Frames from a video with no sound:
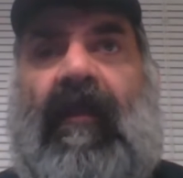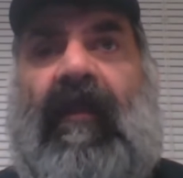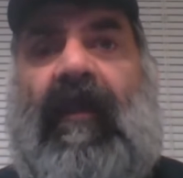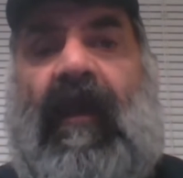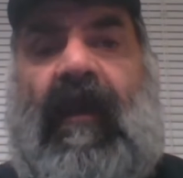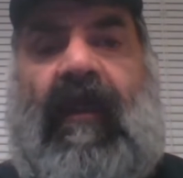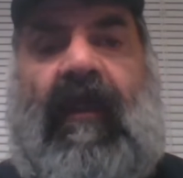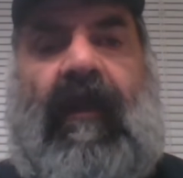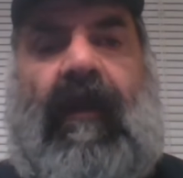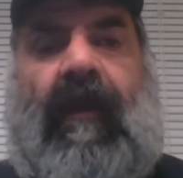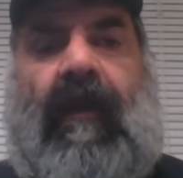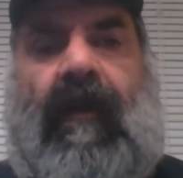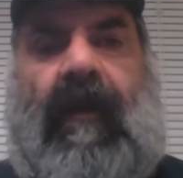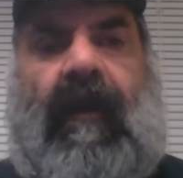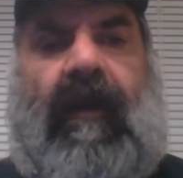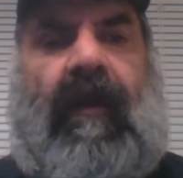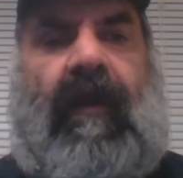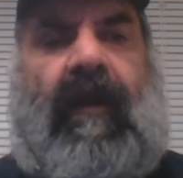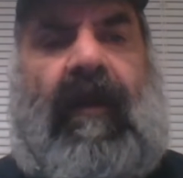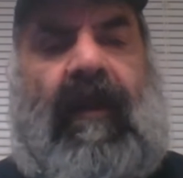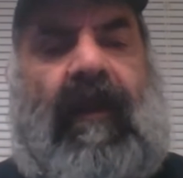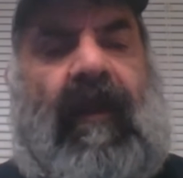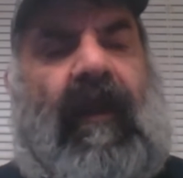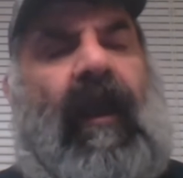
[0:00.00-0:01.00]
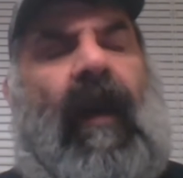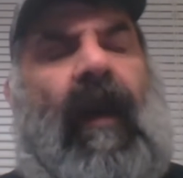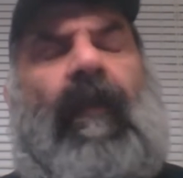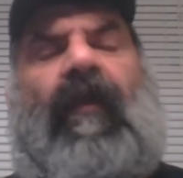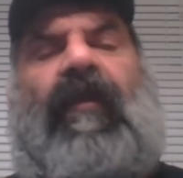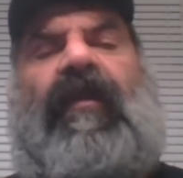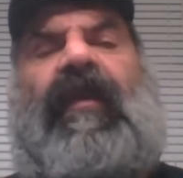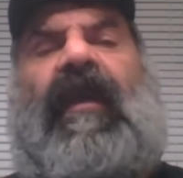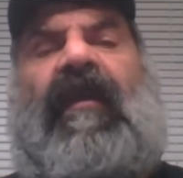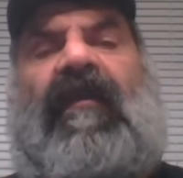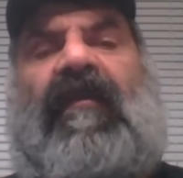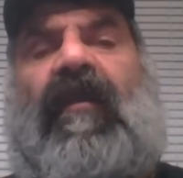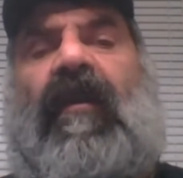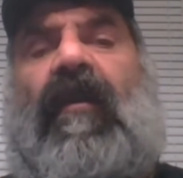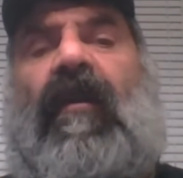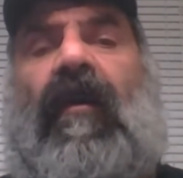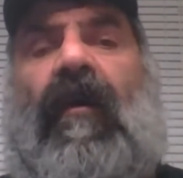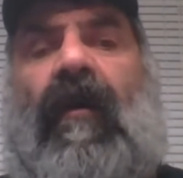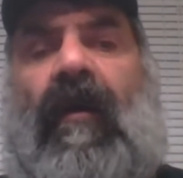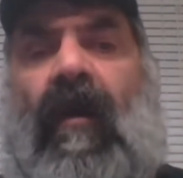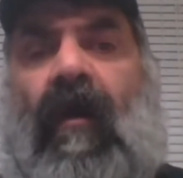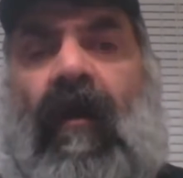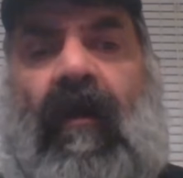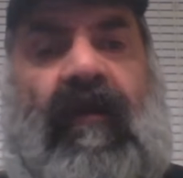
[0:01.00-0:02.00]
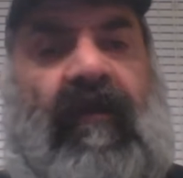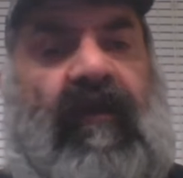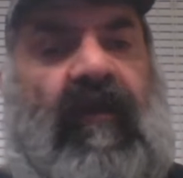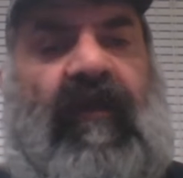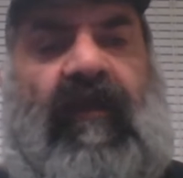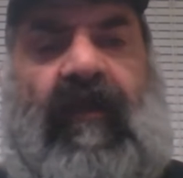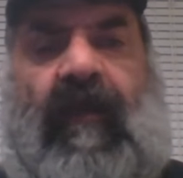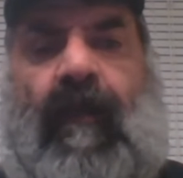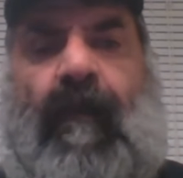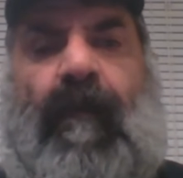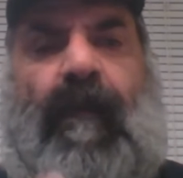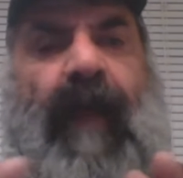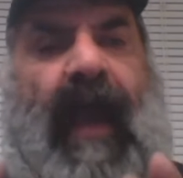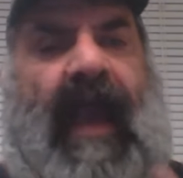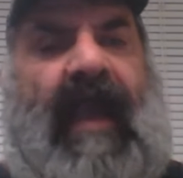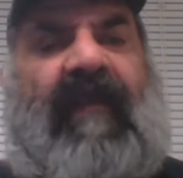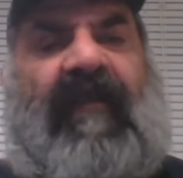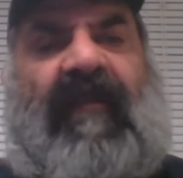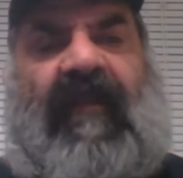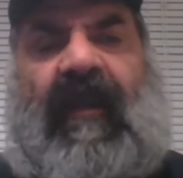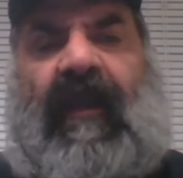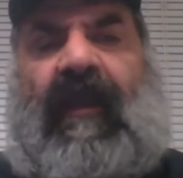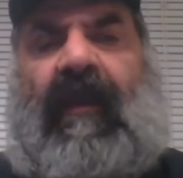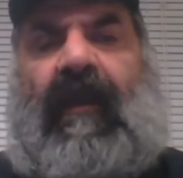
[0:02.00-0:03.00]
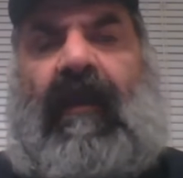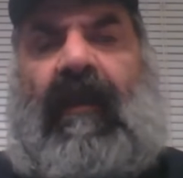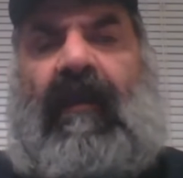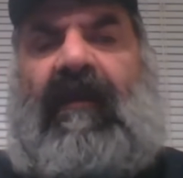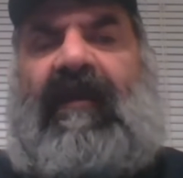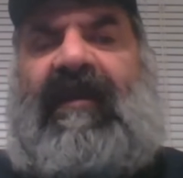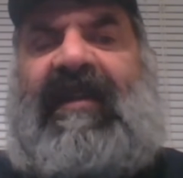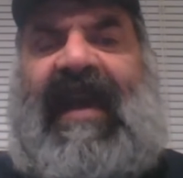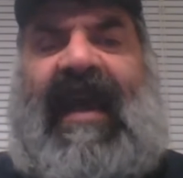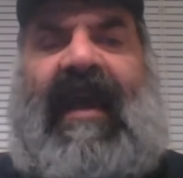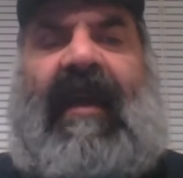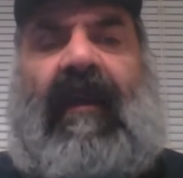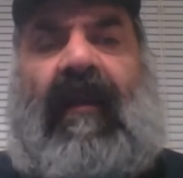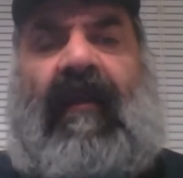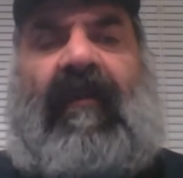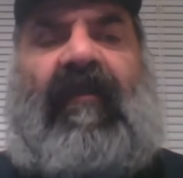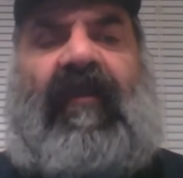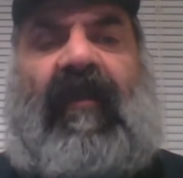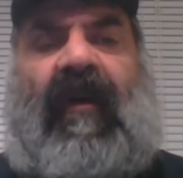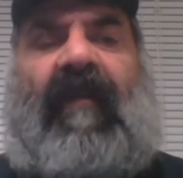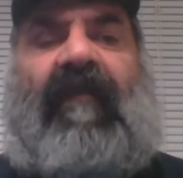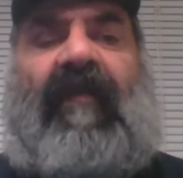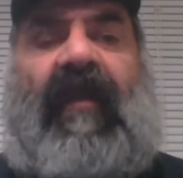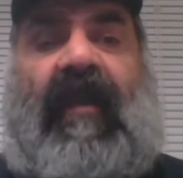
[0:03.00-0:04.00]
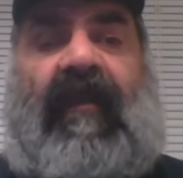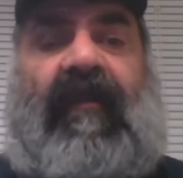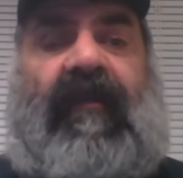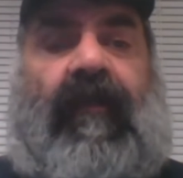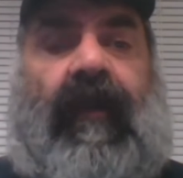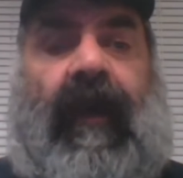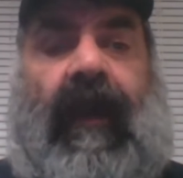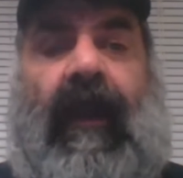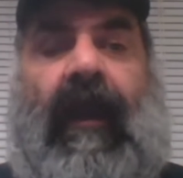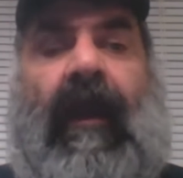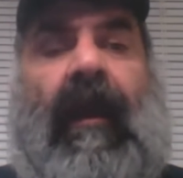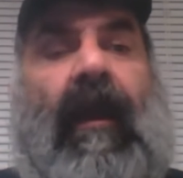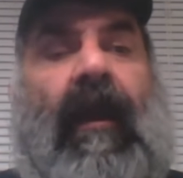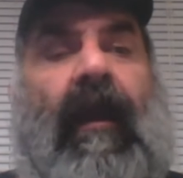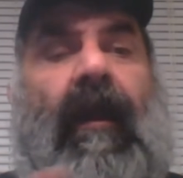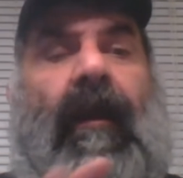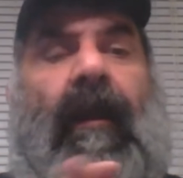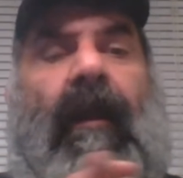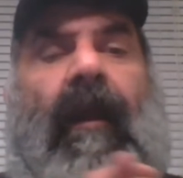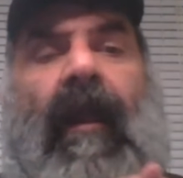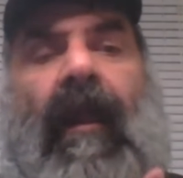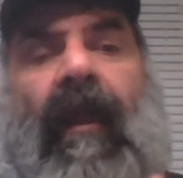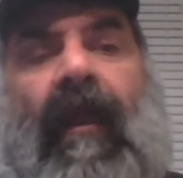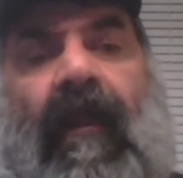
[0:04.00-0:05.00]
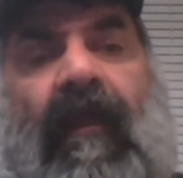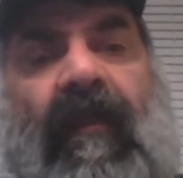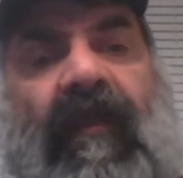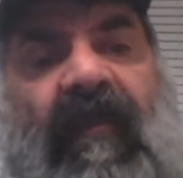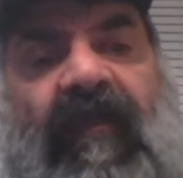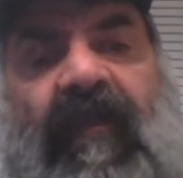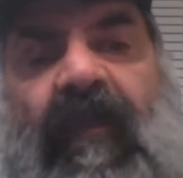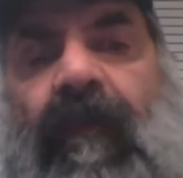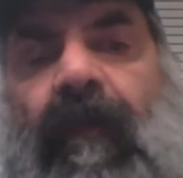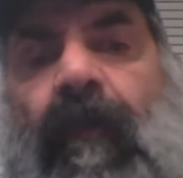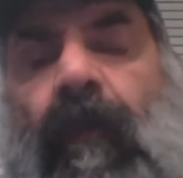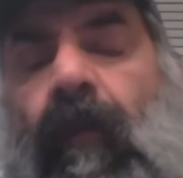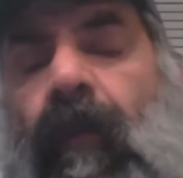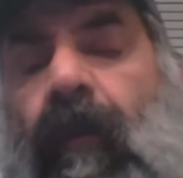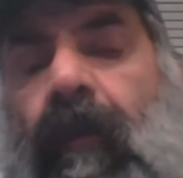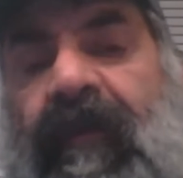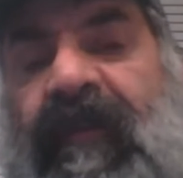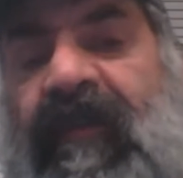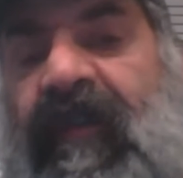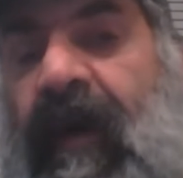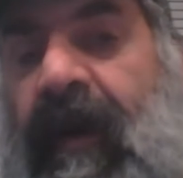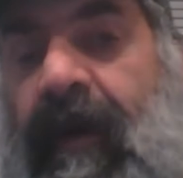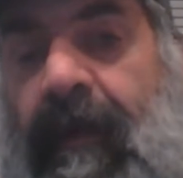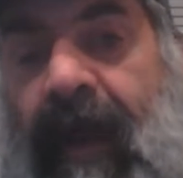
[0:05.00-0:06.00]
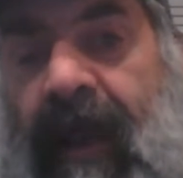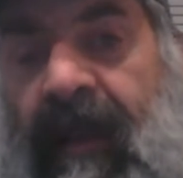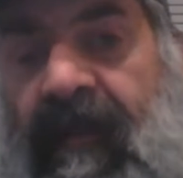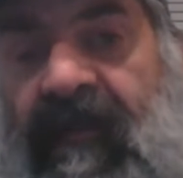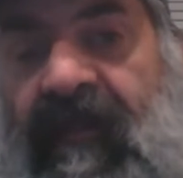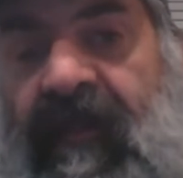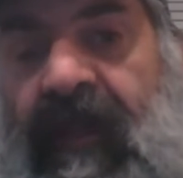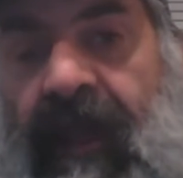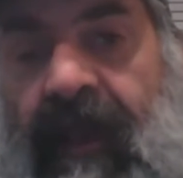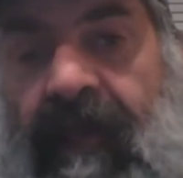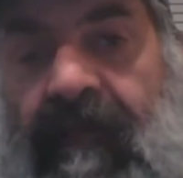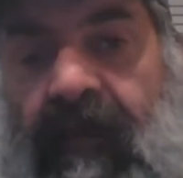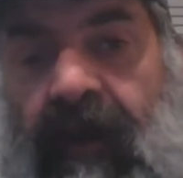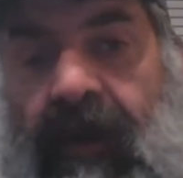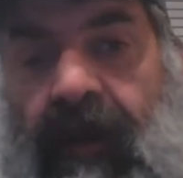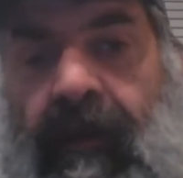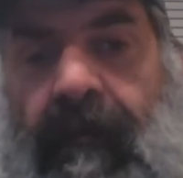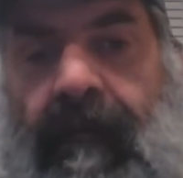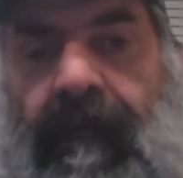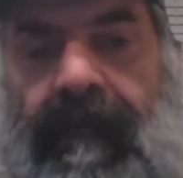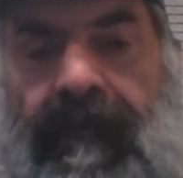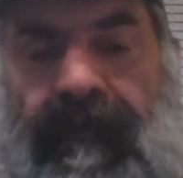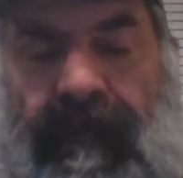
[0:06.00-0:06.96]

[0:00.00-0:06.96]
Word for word: the uh, couple things that are, are just basic tenets of history. The Civil War was fought about slavery.